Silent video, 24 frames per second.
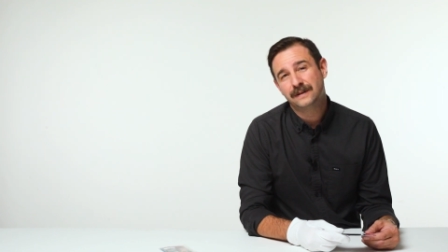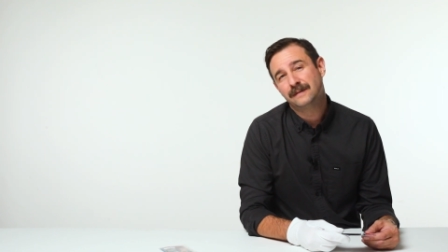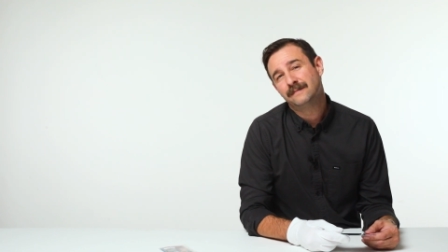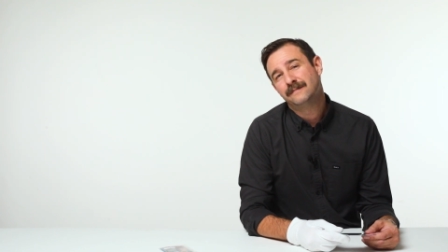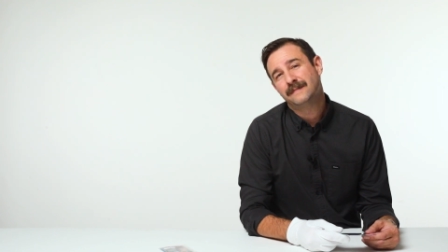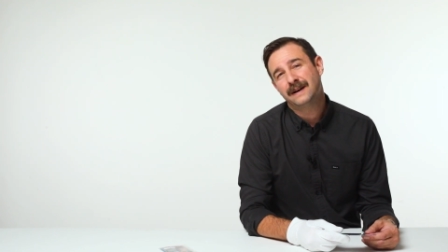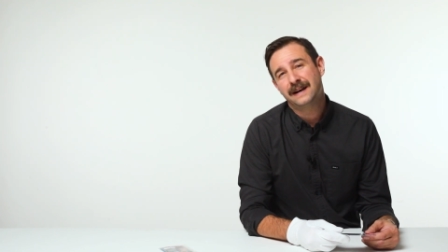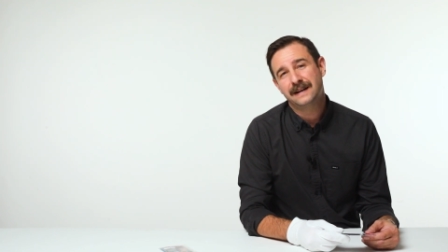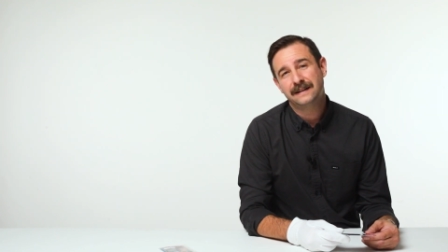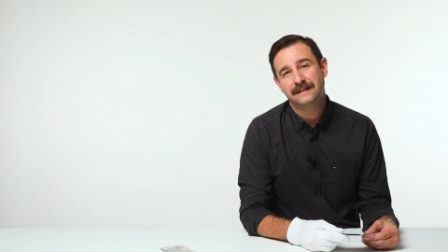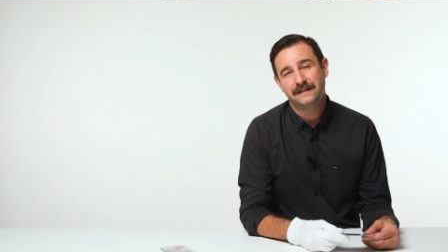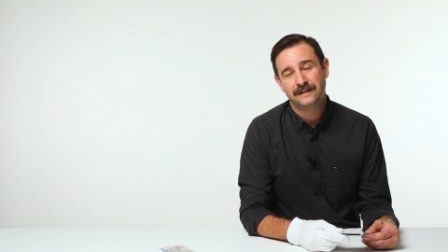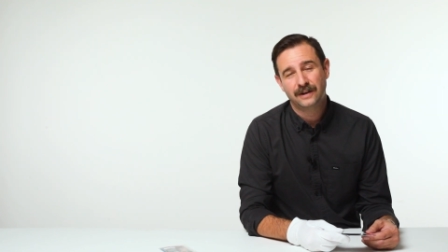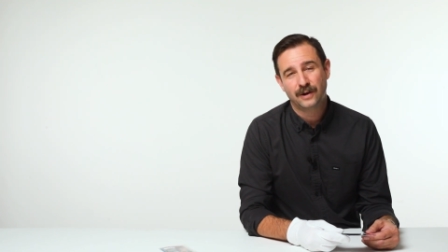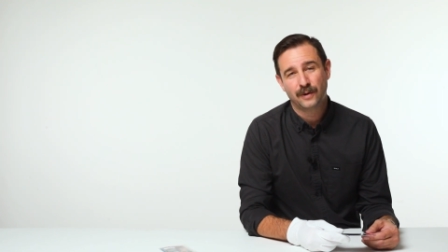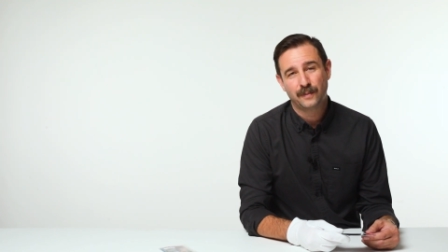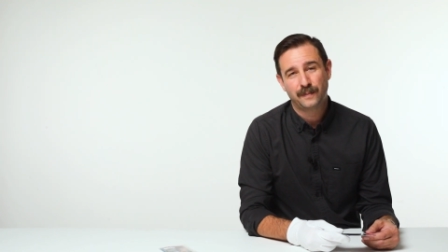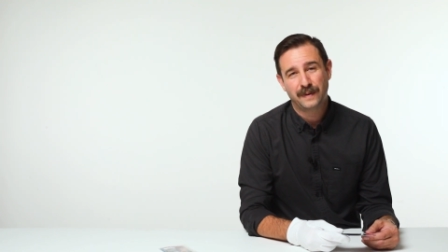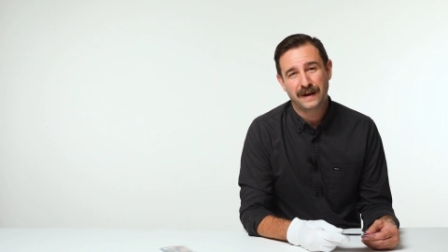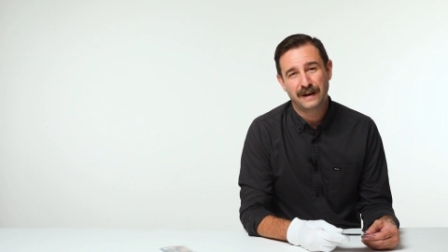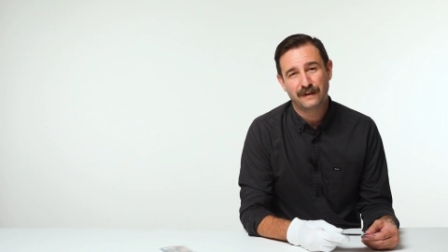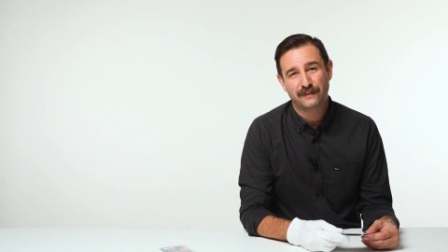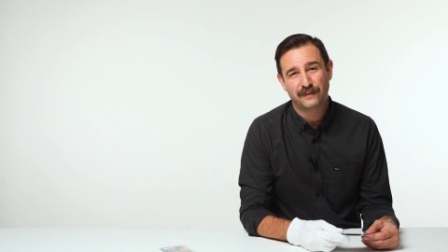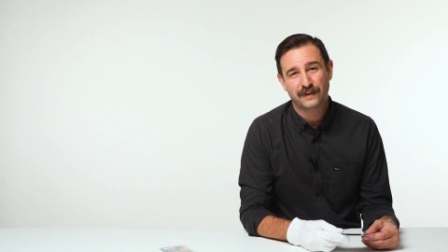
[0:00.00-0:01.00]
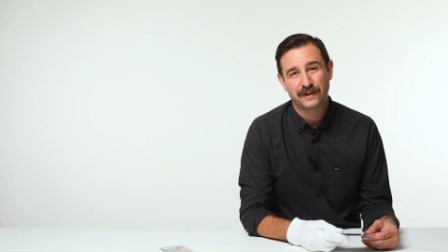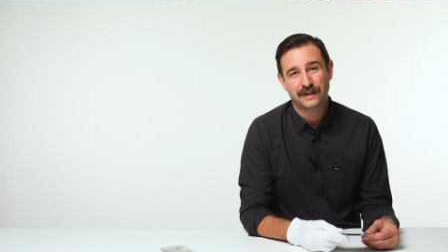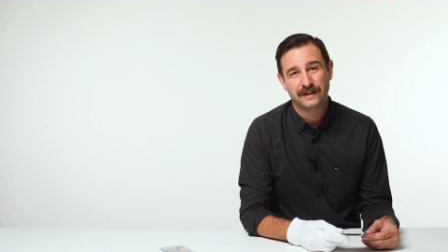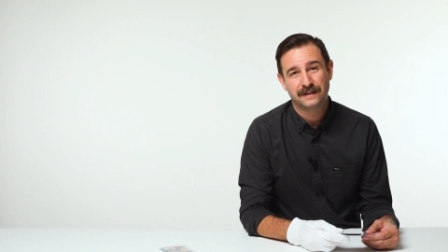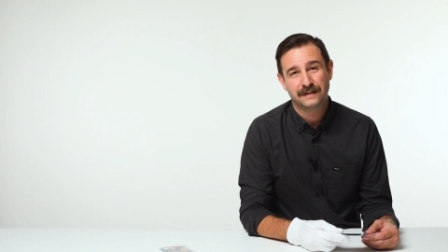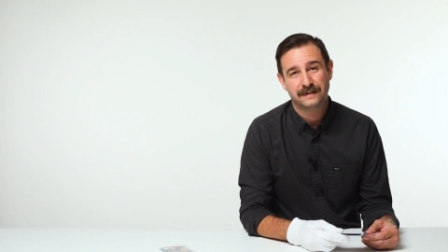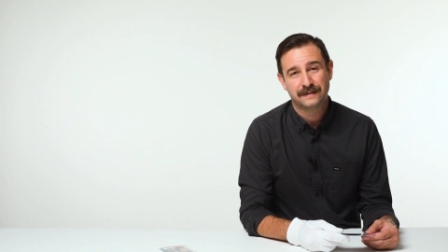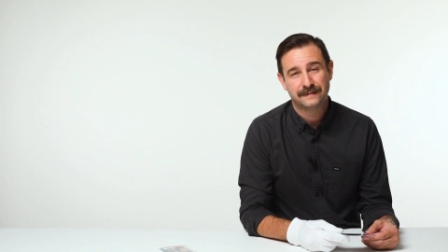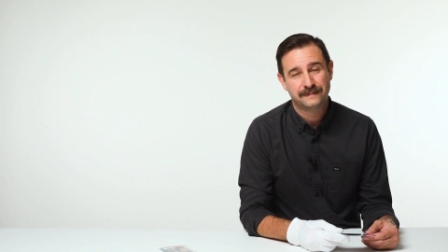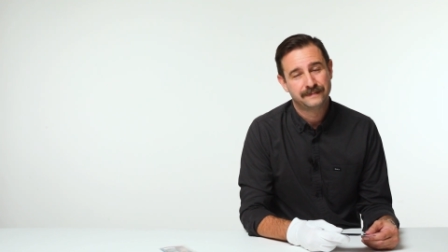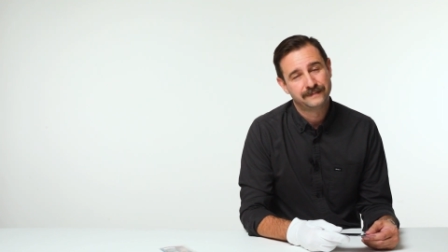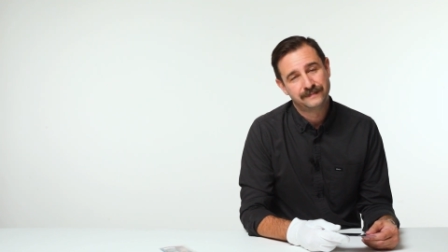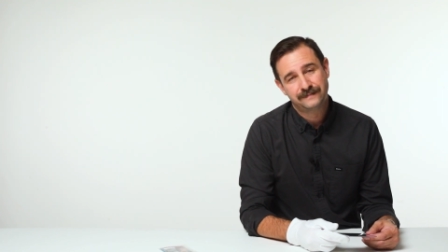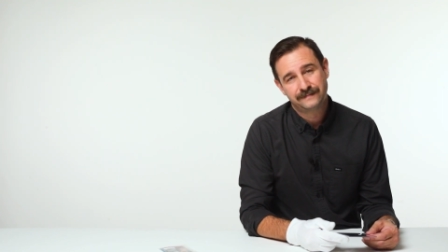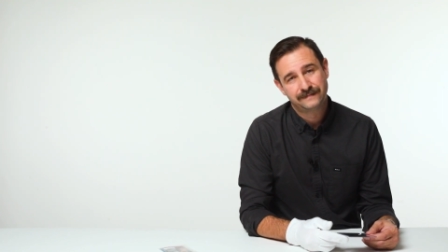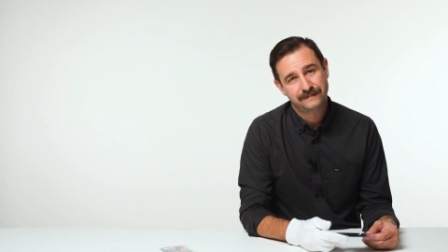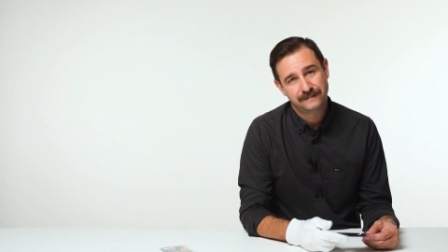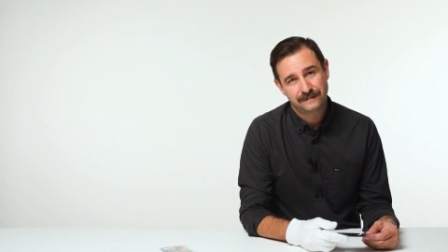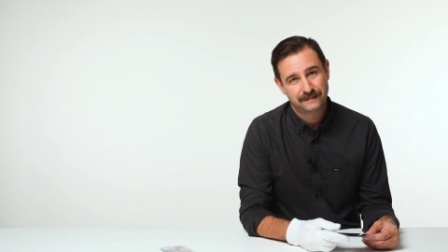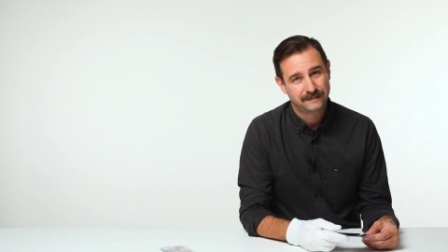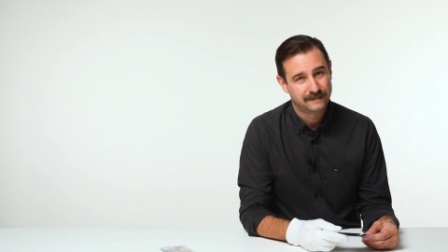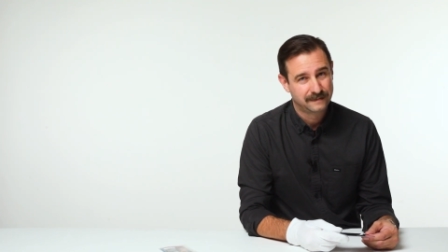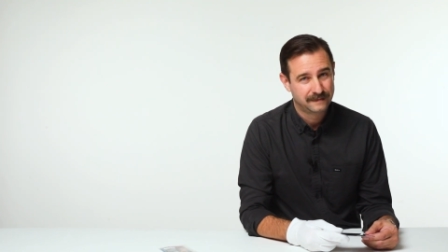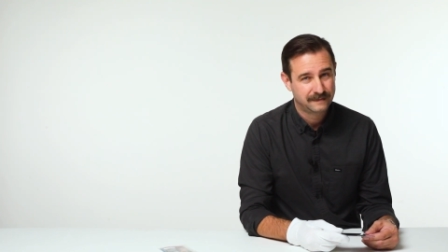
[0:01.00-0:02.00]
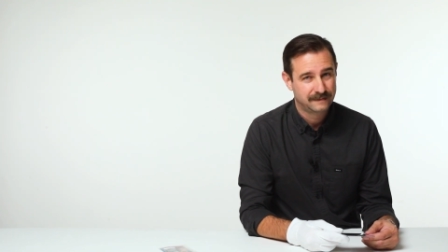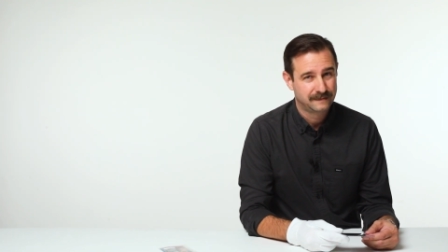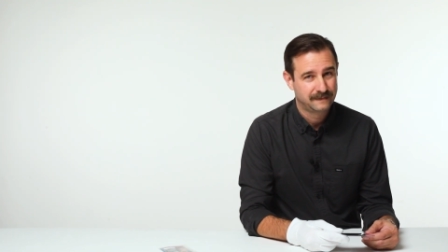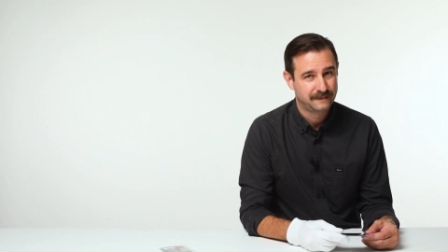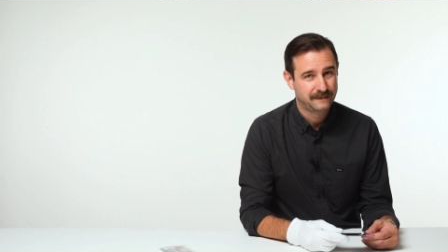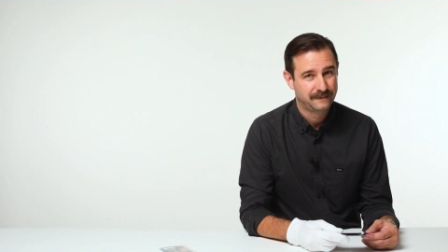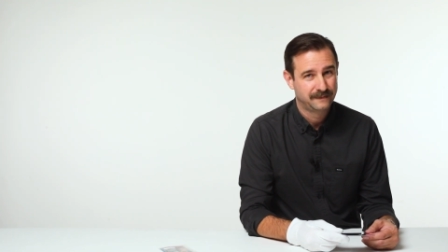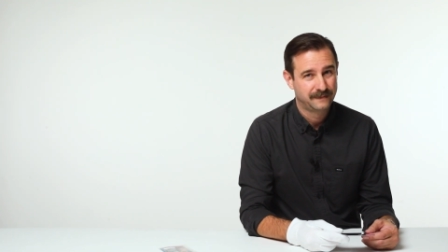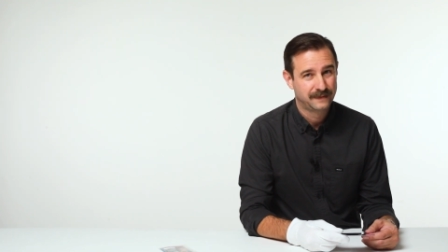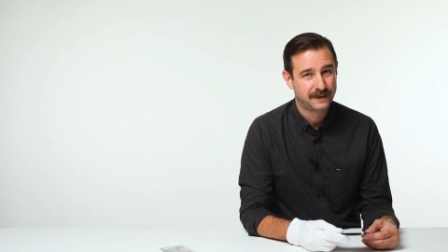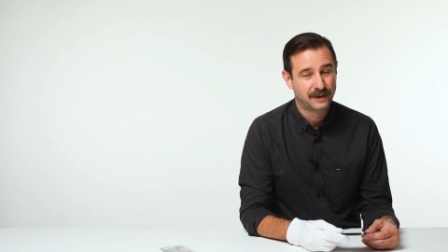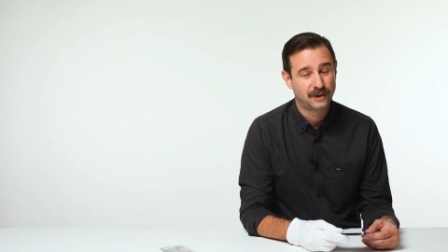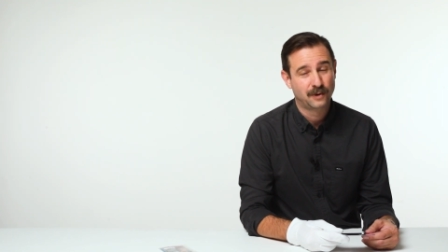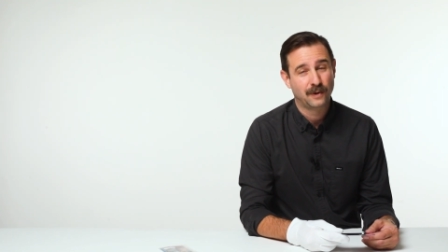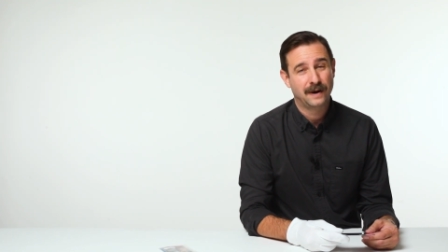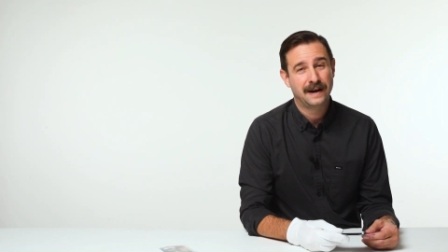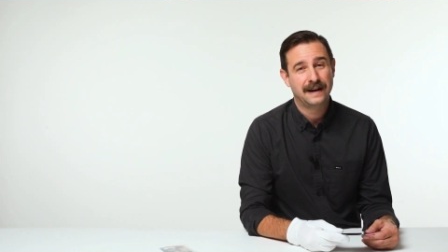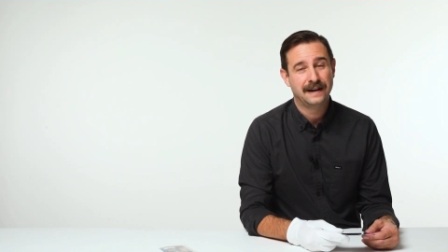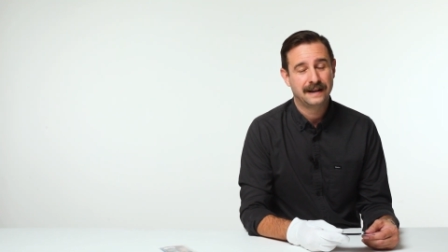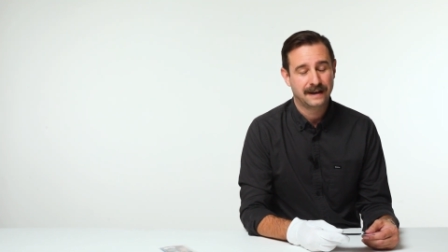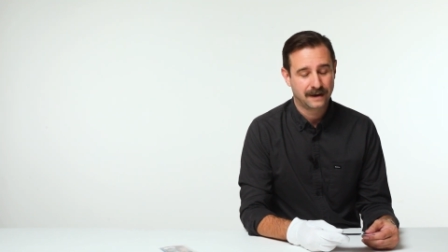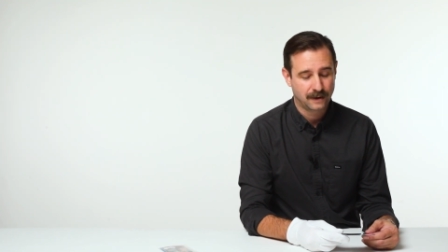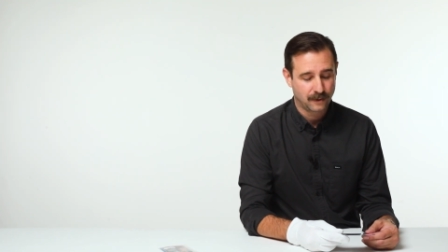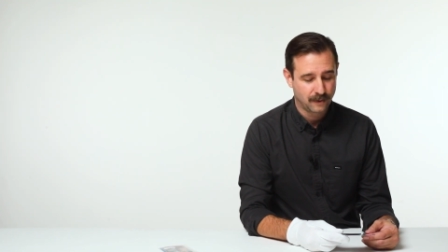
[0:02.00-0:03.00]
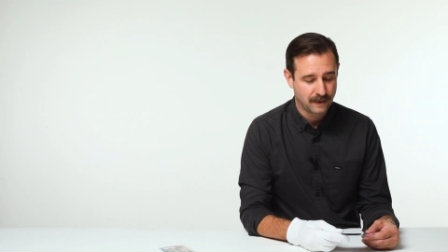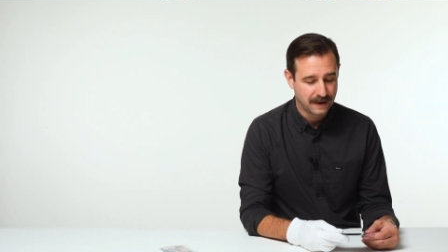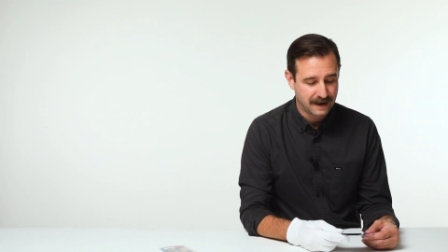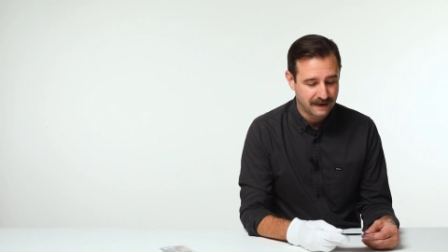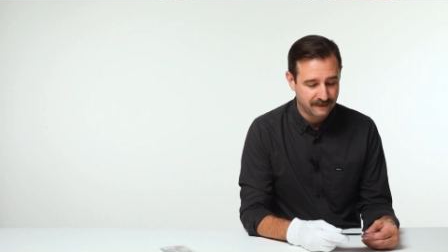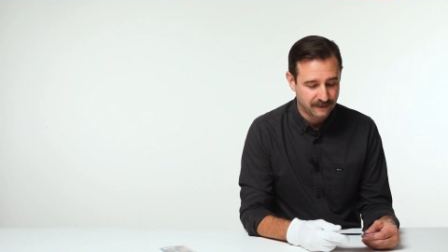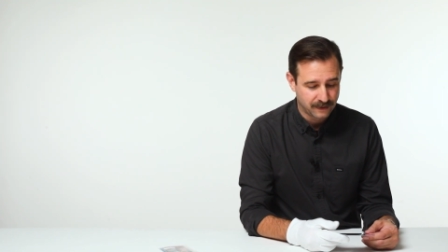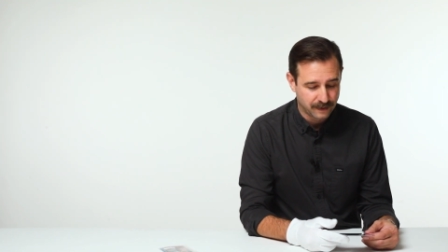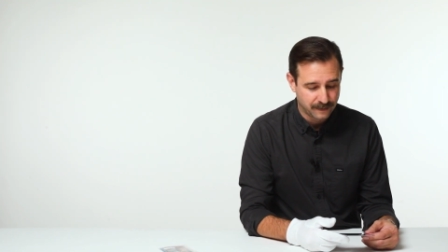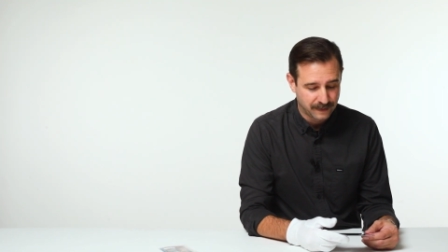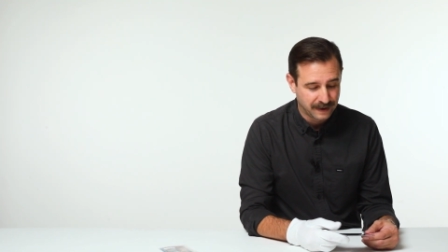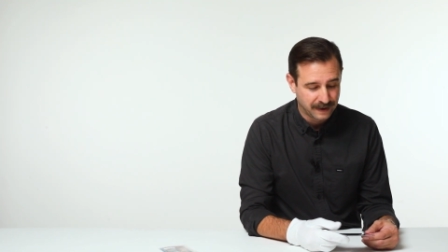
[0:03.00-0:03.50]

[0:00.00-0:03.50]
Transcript: It might, pay for the grading or whatever,